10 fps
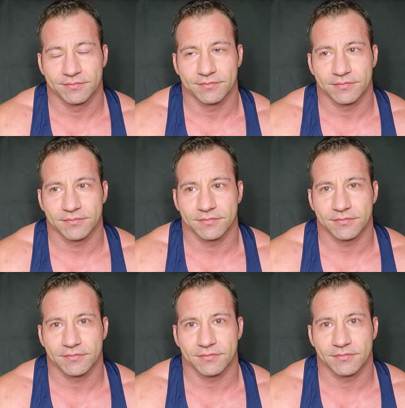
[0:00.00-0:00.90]

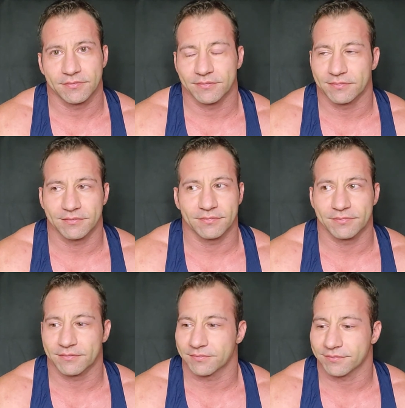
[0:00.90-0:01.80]

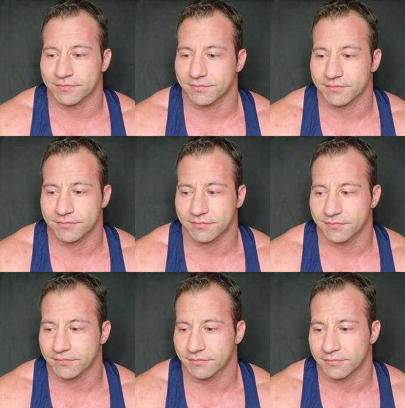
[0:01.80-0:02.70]

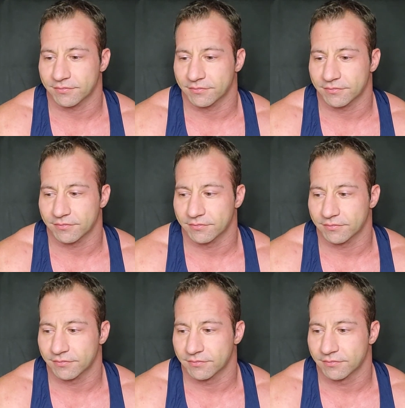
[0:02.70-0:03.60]

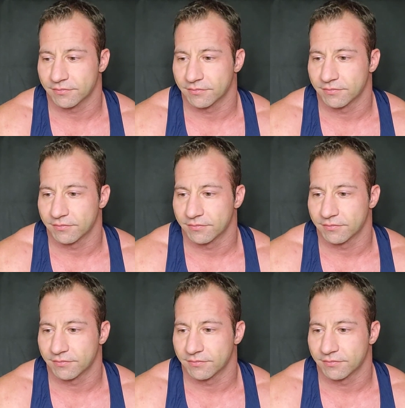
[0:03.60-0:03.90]
(no one is talking)